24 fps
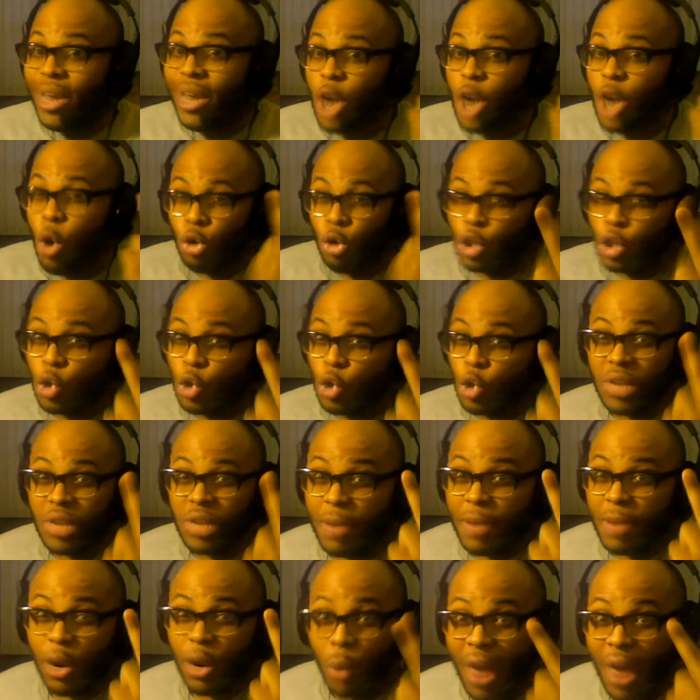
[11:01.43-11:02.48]
those two
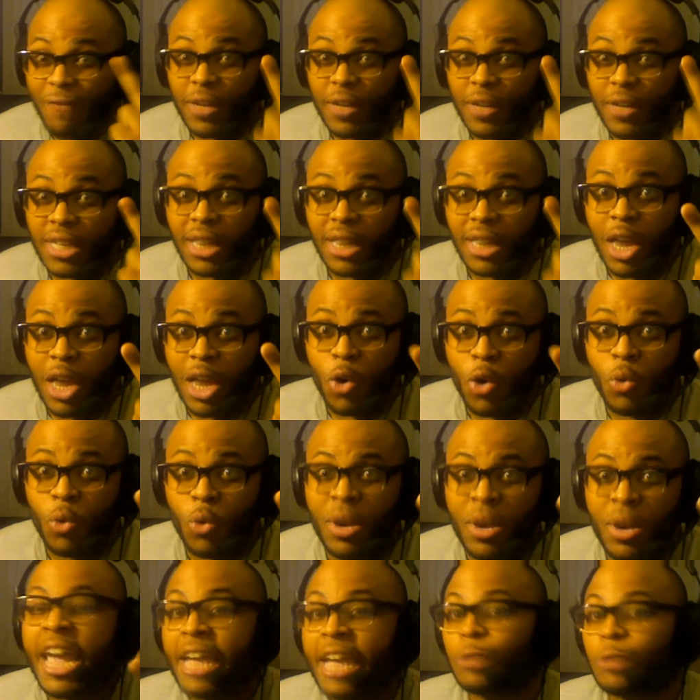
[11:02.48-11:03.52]
demographics alone,
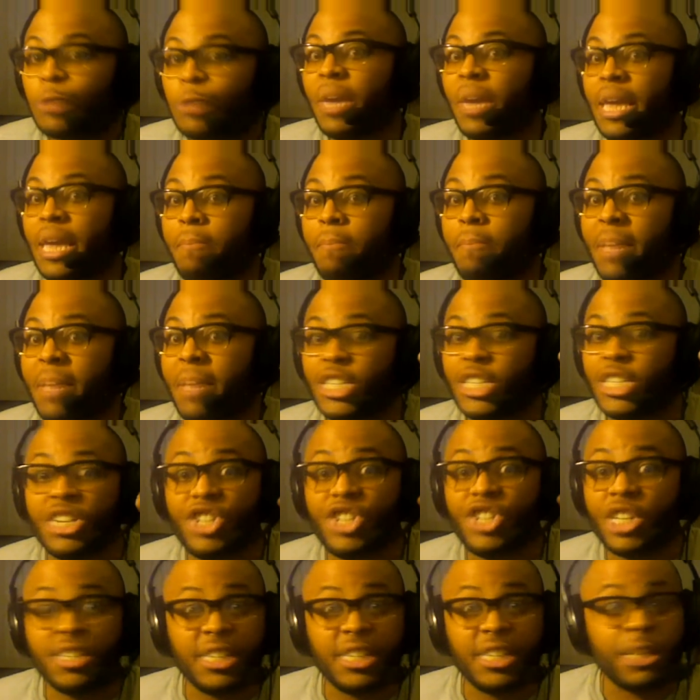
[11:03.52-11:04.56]
he's being mentioned
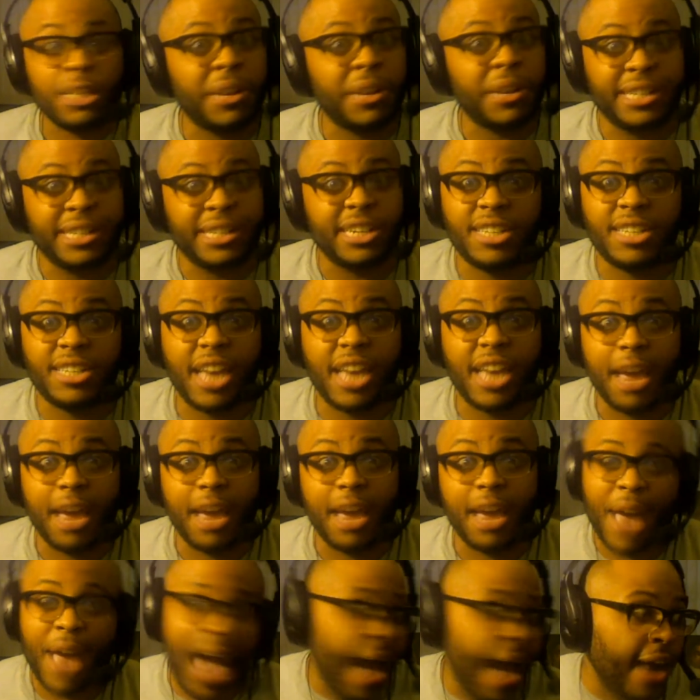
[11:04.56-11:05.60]
just as much as Sam.
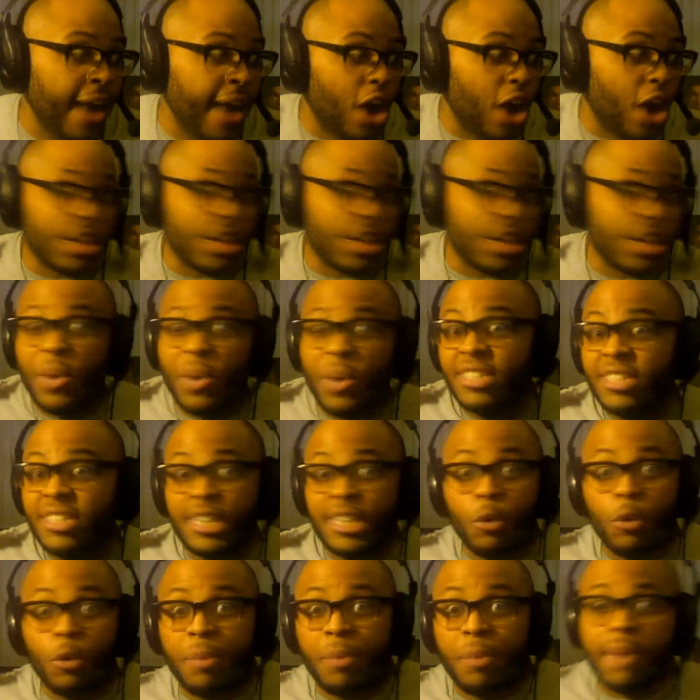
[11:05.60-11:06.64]
I'd argue he's
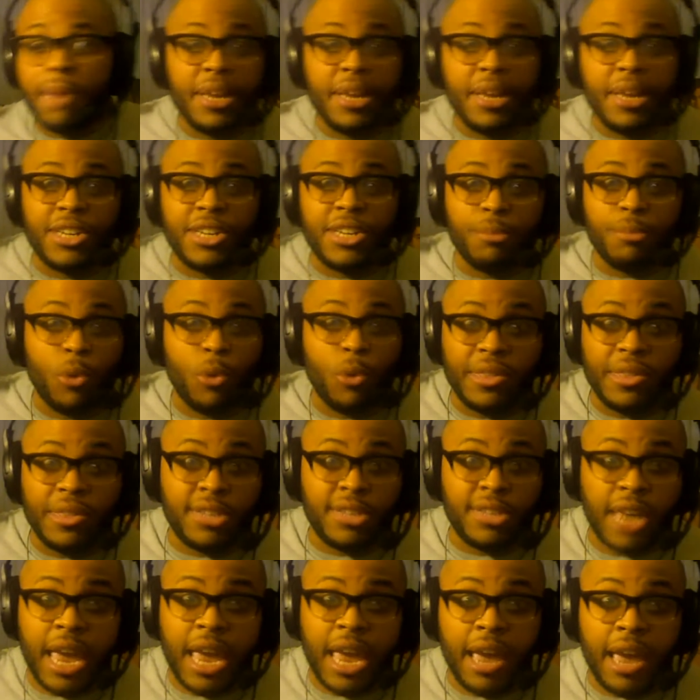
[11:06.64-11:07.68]
still being mentioned more than
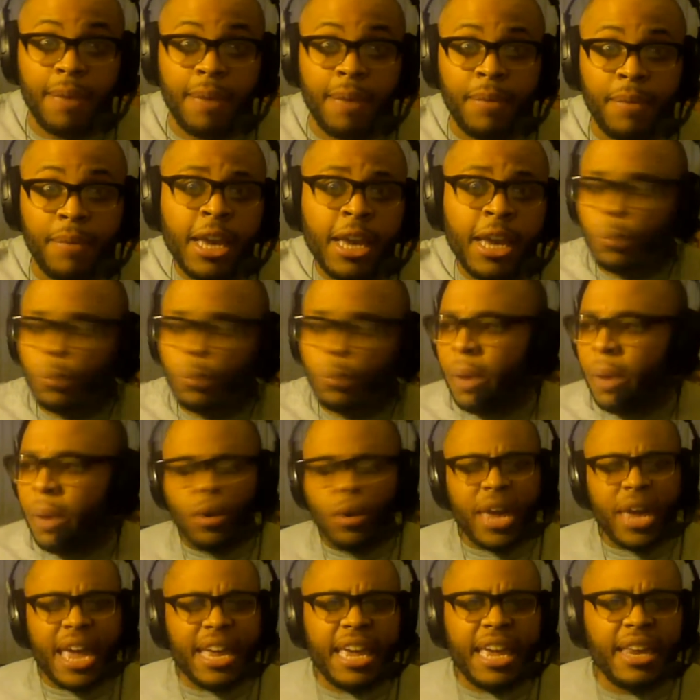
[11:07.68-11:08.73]
Sam because people
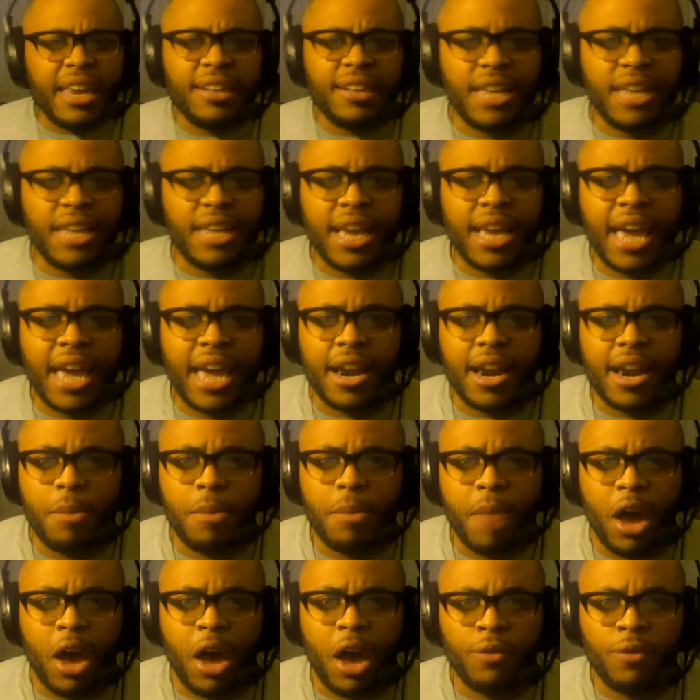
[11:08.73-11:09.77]
can't get his dick out of their
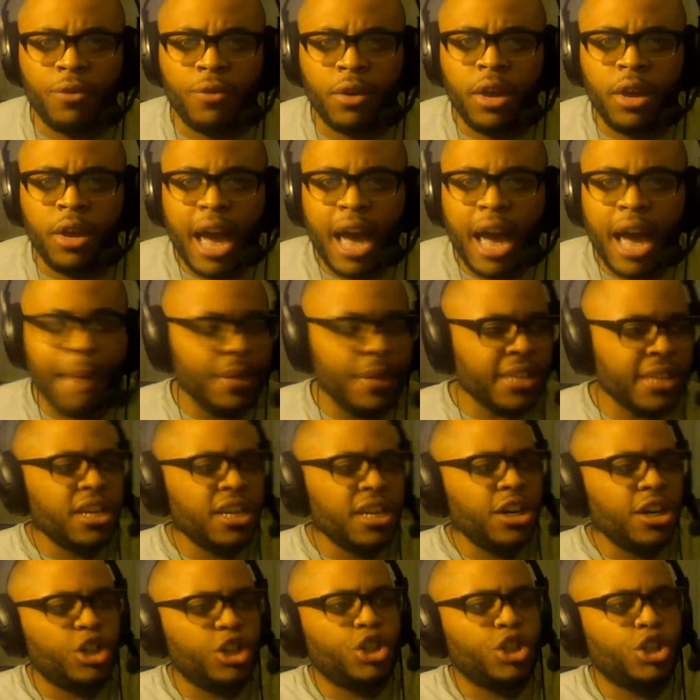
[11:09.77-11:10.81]
mouth. I'm listening
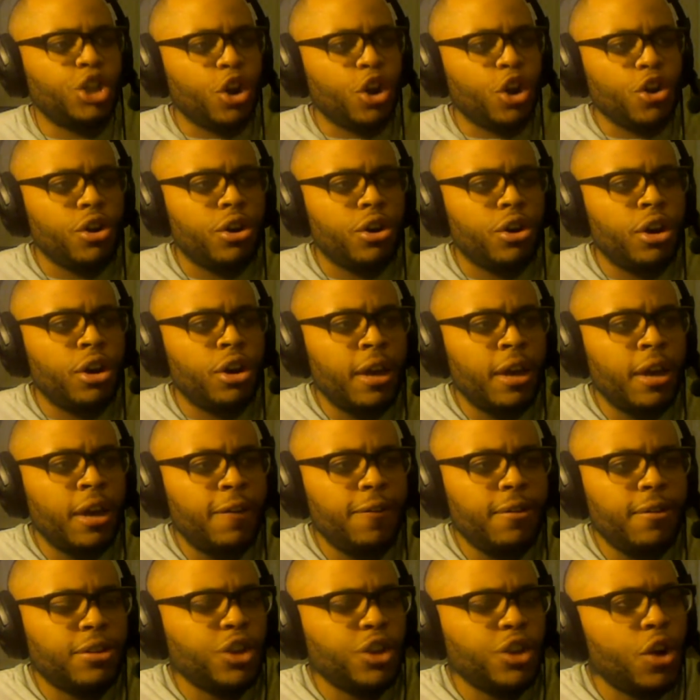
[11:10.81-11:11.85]
to certain
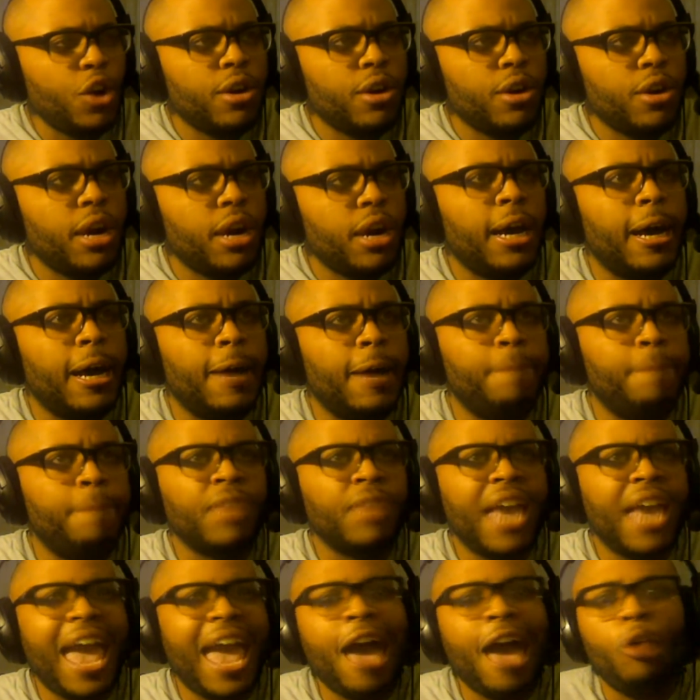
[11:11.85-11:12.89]

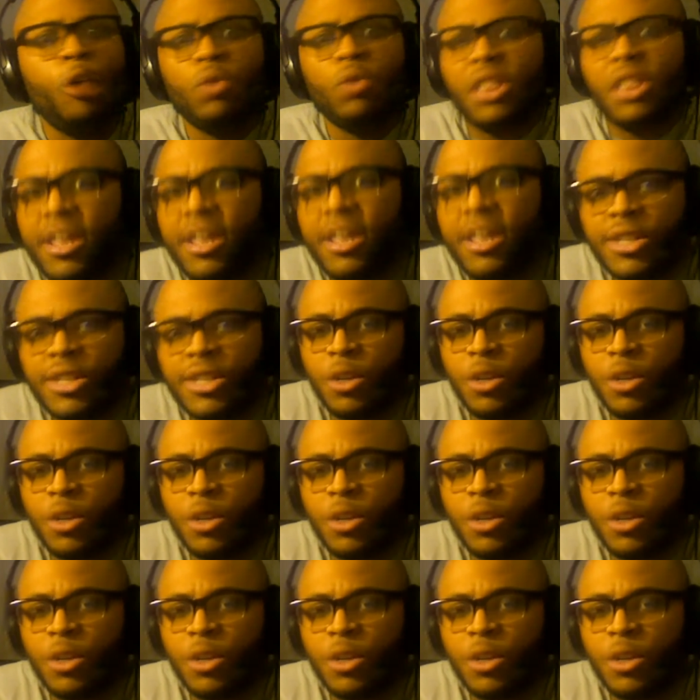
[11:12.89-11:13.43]
outlets,